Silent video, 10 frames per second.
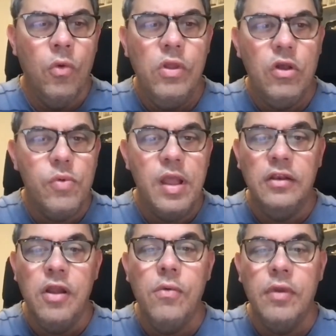Real quick
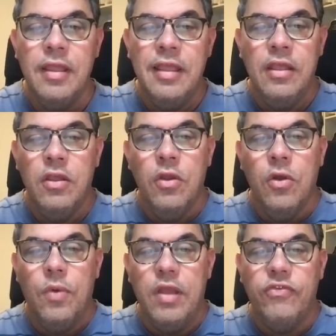note,
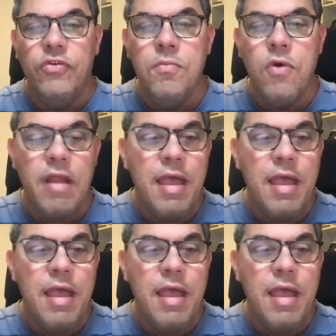we have 2 more